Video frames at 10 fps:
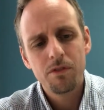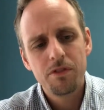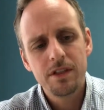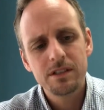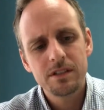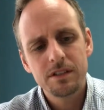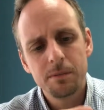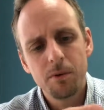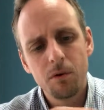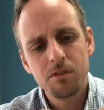things that are
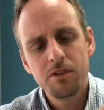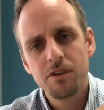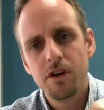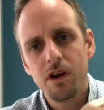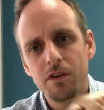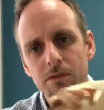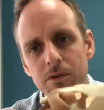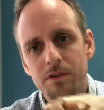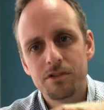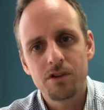important to note
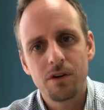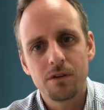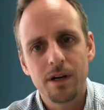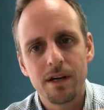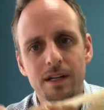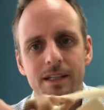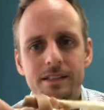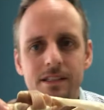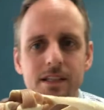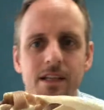with the shoulder
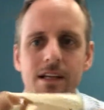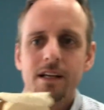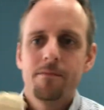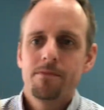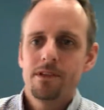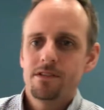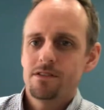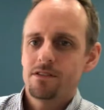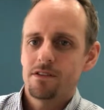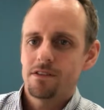is that this
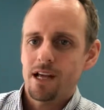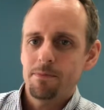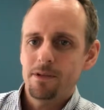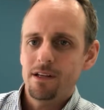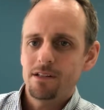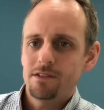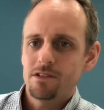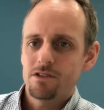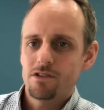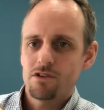is the scapula, so this
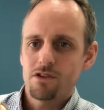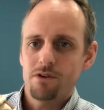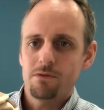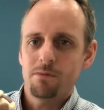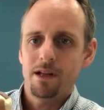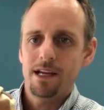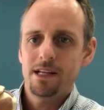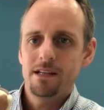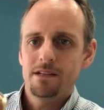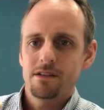is your shoulder
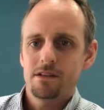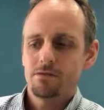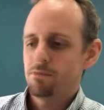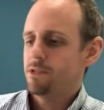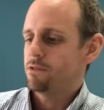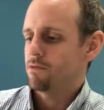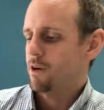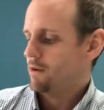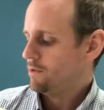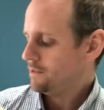blade. So this would be your
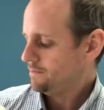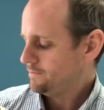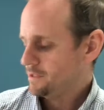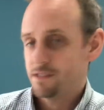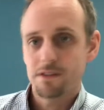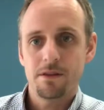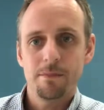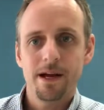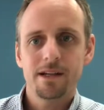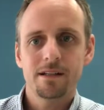right one, sits on the
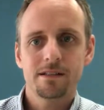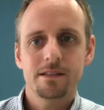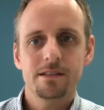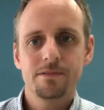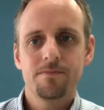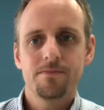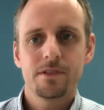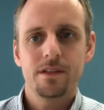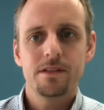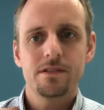back like this,
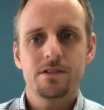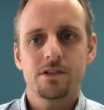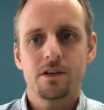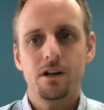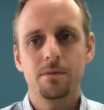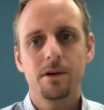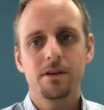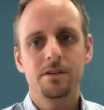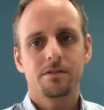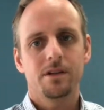and this is your
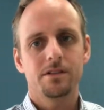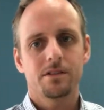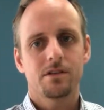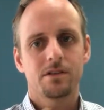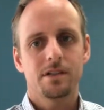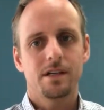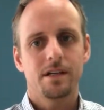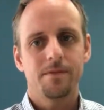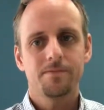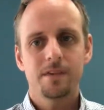collarbone that runs across here.
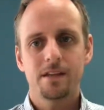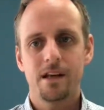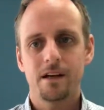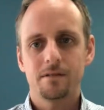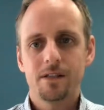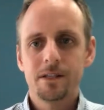Now,